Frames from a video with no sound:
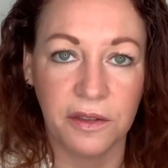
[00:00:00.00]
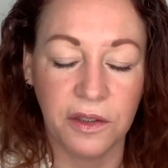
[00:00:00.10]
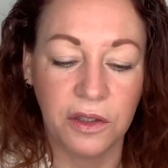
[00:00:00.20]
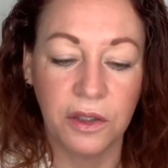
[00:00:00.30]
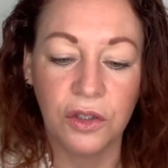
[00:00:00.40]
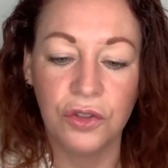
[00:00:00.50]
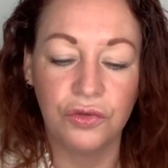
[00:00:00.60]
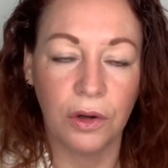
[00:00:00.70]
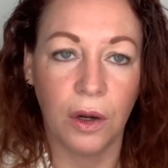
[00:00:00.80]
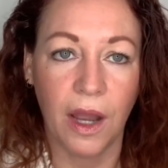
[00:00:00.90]
He can
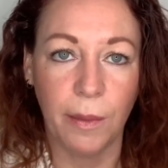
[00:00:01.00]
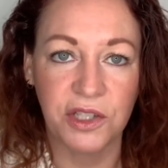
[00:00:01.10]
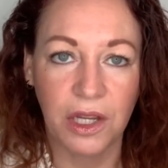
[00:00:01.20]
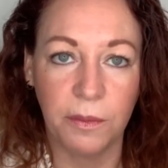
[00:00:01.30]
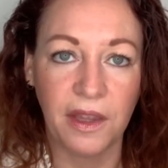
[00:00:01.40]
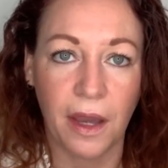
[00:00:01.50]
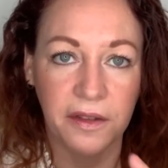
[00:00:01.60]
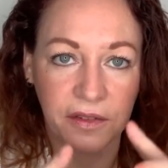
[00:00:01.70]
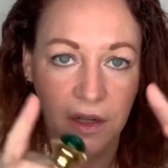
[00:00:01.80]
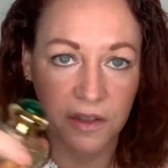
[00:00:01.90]
control how much comes out and
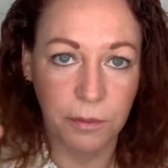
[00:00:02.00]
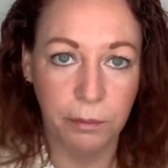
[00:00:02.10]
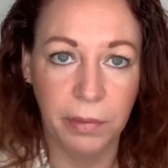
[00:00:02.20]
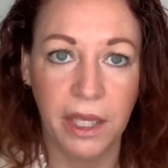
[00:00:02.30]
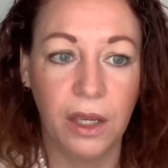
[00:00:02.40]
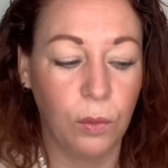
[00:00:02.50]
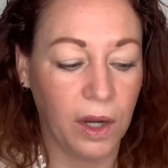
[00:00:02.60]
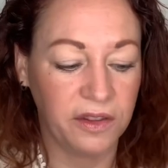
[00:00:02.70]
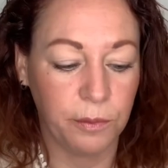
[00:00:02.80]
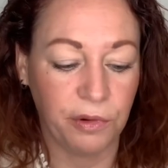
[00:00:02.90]
it's a nice big
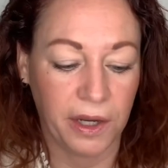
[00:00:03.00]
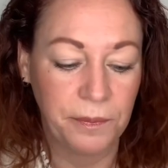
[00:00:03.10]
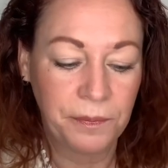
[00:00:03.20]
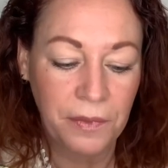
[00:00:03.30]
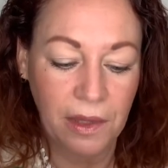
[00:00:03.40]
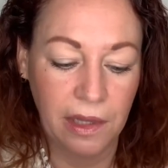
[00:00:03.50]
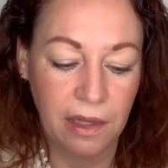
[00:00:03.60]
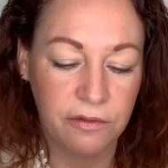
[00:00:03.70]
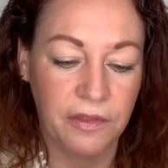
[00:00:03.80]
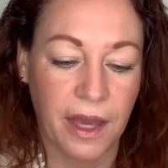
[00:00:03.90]
wide spray.
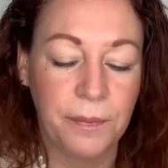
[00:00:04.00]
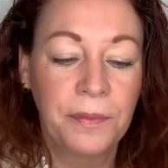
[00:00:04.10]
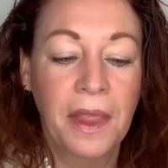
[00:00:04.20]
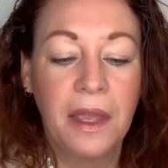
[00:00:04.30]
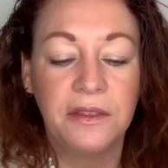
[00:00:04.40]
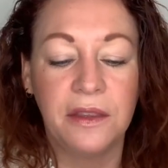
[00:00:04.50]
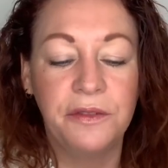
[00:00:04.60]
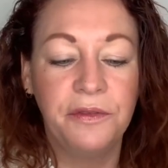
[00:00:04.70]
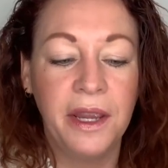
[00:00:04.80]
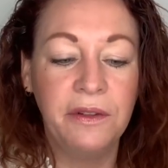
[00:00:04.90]
Love that. So the
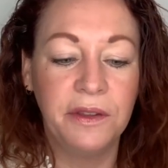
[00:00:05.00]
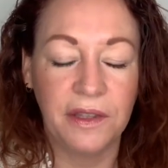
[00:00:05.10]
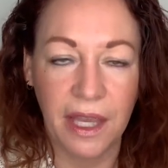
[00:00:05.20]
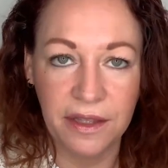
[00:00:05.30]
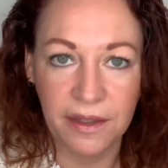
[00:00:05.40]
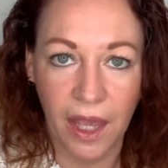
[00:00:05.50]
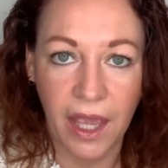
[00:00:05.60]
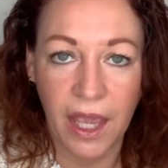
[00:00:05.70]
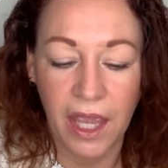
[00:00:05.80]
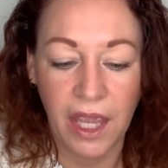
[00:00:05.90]
fragrance is
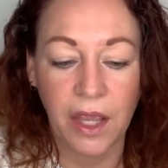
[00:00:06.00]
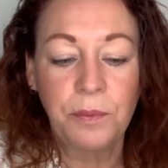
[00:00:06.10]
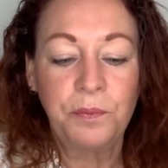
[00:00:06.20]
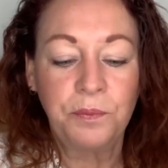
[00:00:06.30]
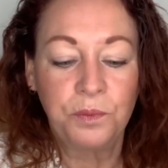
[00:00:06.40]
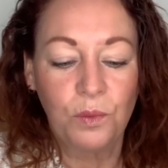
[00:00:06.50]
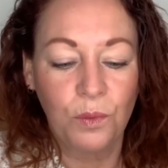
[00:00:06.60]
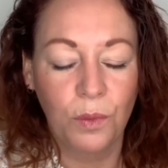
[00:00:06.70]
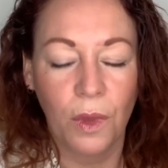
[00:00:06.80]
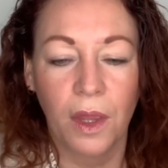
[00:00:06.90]
a
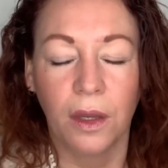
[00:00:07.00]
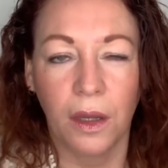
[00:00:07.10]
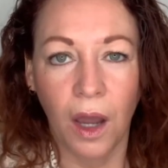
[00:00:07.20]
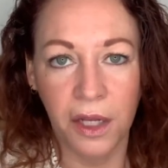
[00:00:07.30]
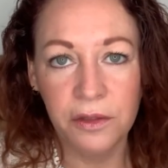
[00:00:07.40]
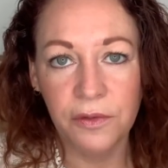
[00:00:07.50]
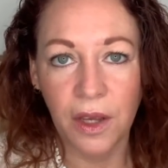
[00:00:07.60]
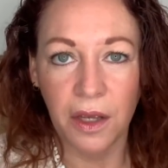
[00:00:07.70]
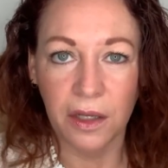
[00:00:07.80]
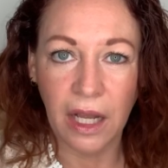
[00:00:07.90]
kind of
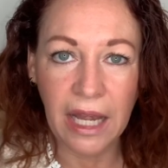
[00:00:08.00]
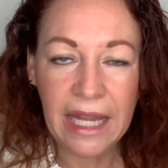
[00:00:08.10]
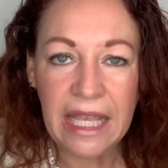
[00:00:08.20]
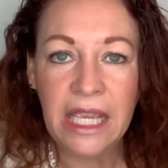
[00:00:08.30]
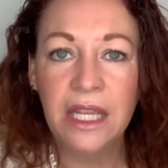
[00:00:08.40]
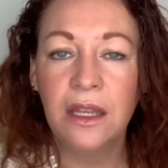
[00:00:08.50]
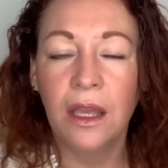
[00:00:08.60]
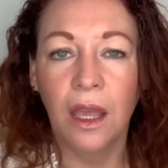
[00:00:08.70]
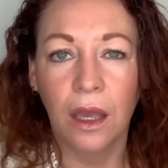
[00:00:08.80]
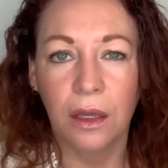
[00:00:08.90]
a clean,
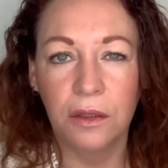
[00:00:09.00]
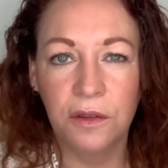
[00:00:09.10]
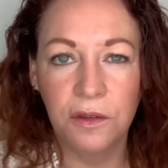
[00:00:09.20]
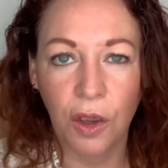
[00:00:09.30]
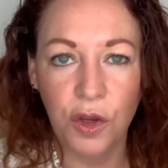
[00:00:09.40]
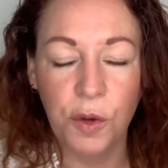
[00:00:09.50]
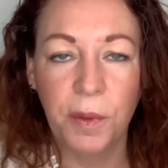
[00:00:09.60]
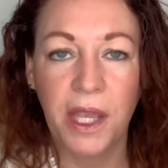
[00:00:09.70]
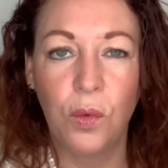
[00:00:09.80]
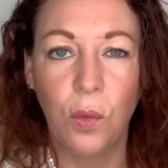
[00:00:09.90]

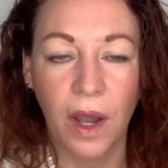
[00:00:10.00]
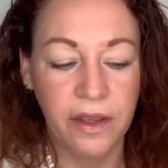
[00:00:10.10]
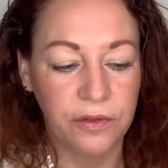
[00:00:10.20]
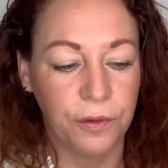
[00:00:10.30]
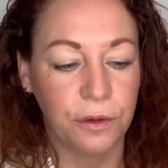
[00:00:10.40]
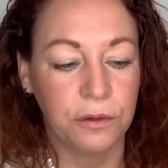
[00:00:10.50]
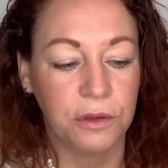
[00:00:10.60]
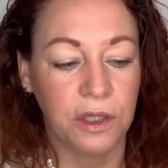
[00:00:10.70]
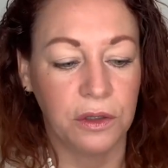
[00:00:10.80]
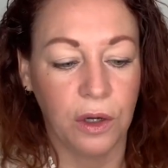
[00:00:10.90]
soapy white floral
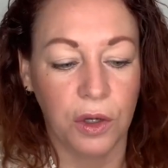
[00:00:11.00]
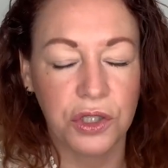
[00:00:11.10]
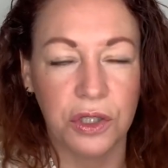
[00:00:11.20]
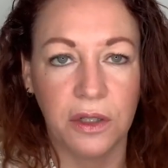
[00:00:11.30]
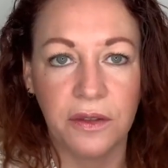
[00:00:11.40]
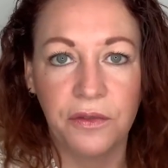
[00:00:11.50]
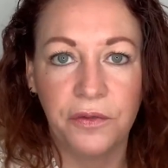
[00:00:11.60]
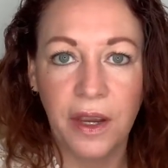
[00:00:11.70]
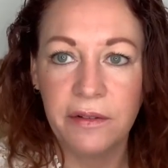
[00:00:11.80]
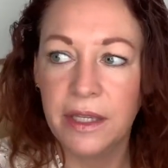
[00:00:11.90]
concoction. It's
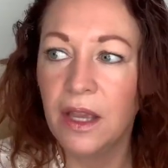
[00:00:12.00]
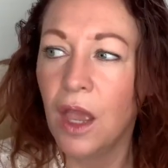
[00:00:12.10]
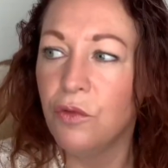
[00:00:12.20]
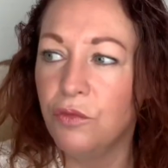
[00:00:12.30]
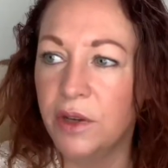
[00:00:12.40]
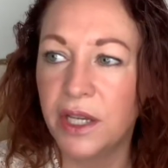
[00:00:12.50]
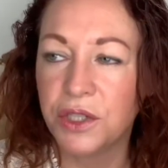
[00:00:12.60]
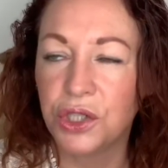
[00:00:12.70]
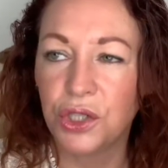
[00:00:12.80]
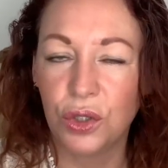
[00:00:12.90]
very
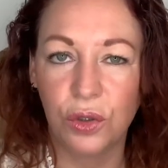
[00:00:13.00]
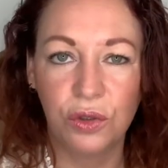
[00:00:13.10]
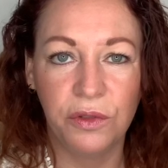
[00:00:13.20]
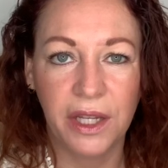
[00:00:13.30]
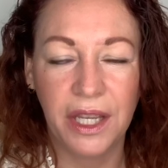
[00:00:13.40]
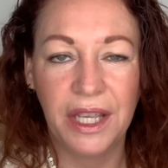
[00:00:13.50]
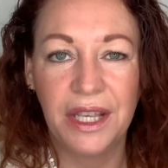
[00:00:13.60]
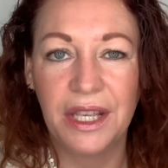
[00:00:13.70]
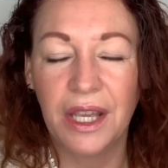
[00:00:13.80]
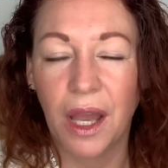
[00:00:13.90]

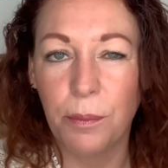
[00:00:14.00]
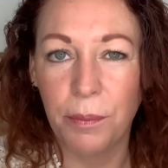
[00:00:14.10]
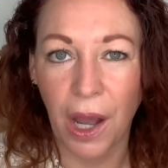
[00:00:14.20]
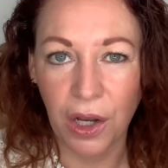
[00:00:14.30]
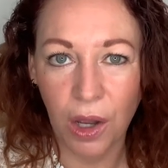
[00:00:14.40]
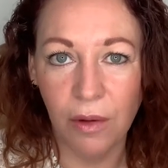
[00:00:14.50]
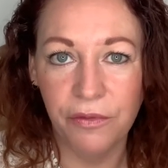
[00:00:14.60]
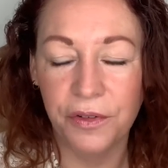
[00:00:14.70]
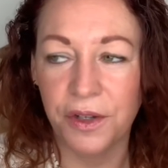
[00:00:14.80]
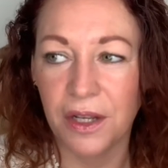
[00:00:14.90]
reassuring, but
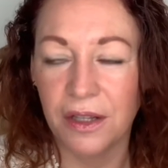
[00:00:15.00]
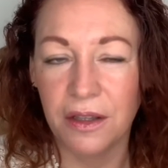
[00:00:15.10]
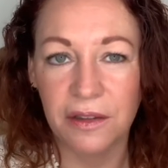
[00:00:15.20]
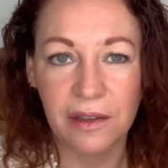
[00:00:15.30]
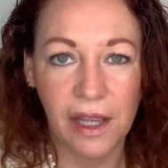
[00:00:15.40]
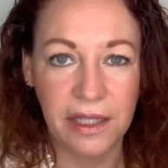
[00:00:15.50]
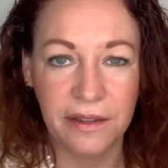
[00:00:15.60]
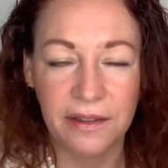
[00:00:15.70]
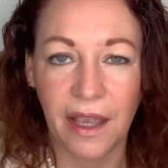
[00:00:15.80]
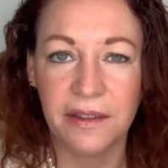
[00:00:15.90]
confident and slightly
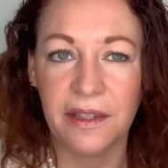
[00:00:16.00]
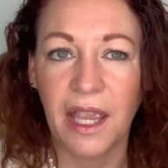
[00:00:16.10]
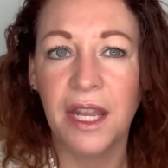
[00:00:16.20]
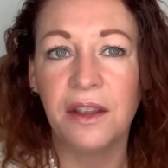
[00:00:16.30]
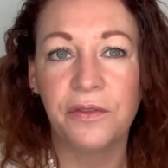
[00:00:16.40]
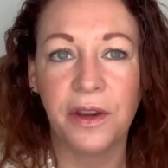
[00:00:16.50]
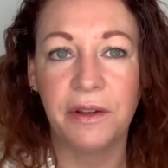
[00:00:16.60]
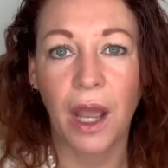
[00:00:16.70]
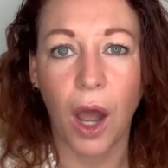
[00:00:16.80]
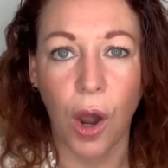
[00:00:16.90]
sexy in a
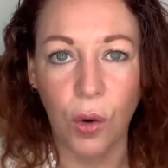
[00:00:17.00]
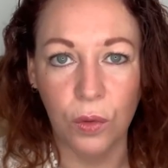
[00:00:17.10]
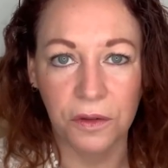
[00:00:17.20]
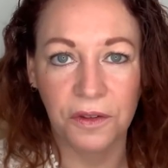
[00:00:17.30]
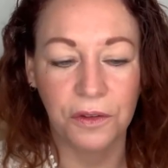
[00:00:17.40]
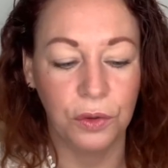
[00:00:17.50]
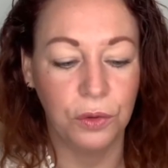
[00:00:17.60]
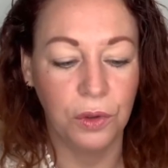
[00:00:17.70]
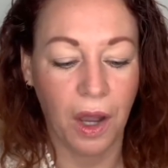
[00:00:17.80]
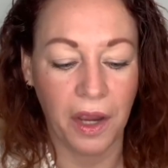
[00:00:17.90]
very old
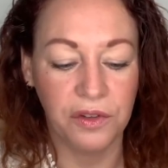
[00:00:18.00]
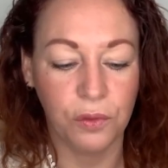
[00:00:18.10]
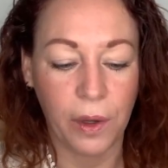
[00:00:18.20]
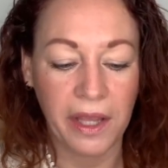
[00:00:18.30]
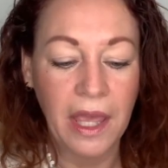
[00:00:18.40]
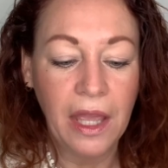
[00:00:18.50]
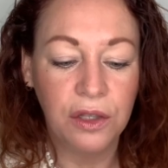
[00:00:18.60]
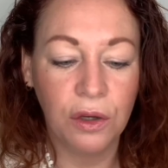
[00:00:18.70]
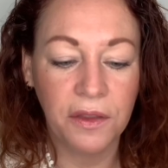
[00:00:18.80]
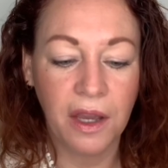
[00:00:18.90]
school kind of way.
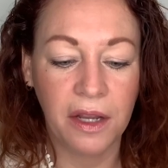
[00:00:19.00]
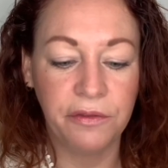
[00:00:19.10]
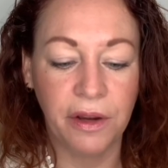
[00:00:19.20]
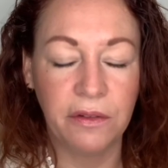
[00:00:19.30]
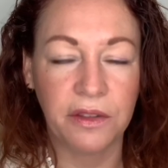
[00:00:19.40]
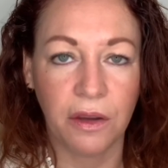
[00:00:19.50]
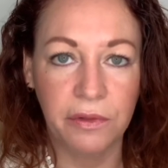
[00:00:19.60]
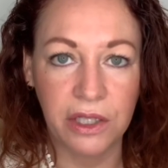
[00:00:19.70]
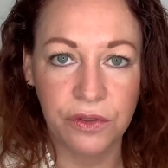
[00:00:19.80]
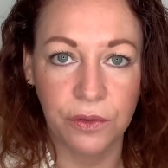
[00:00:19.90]
Not the kind of fragrance I
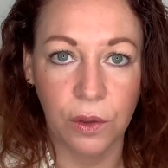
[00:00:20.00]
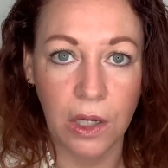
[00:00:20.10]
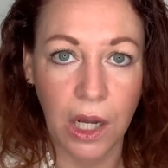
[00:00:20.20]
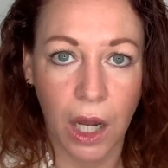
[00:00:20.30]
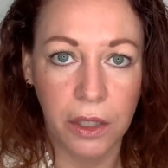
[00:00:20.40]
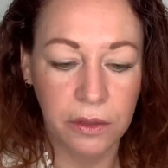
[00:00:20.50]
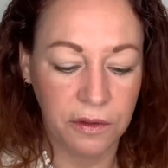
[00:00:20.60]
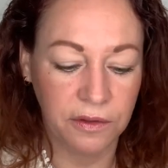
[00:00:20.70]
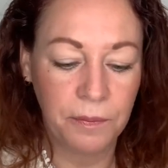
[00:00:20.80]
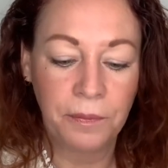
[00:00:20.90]
reach for
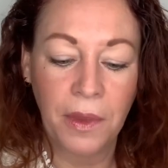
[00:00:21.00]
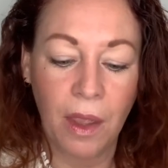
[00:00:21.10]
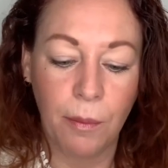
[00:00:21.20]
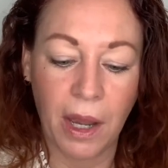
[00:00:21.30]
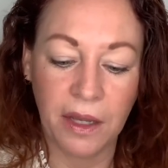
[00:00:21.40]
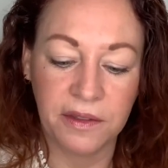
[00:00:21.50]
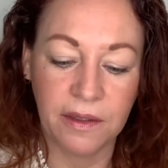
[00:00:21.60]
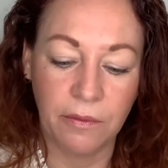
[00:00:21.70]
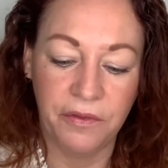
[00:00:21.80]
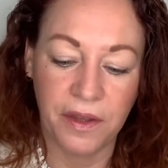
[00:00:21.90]
loads, but
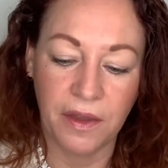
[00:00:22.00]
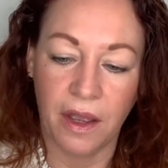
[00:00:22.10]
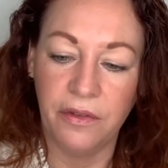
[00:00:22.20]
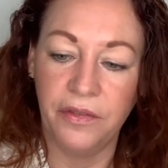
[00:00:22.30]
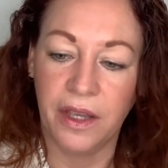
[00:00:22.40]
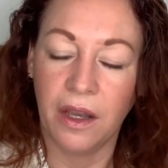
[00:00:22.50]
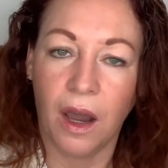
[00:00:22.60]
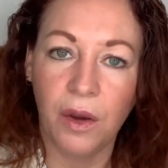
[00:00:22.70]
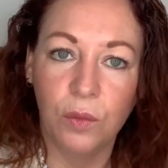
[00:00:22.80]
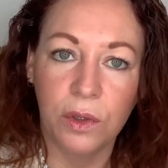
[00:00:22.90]
something that I think
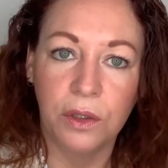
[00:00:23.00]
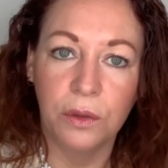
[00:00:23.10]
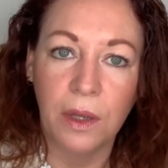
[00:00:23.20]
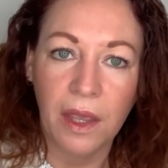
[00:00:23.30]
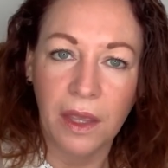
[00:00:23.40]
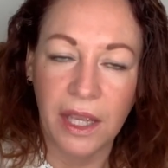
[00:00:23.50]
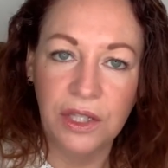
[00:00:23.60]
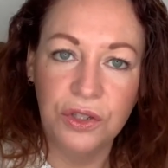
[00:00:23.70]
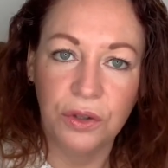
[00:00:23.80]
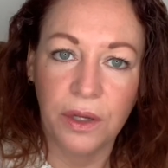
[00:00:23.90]
I will
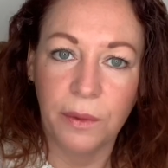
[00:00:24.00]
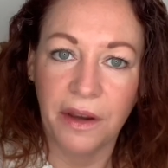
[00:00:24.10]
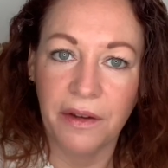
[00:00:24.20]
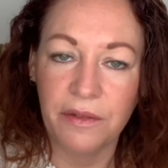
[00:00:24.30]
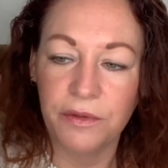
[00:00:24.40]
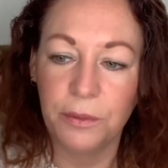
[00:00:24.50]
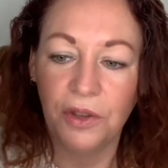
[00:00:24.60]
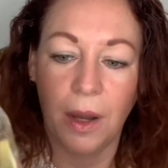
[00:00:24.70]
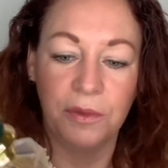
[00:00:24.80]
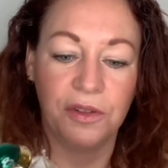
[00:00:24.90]
enjoy wearing from
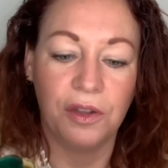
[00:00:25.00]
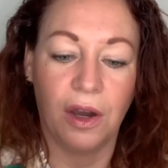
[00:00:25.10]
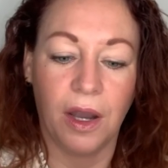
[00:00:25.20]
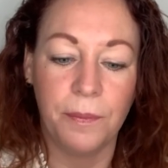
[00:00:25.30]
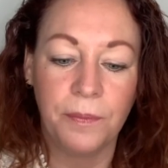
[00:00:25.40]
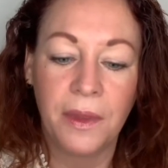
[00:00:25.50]
time to time.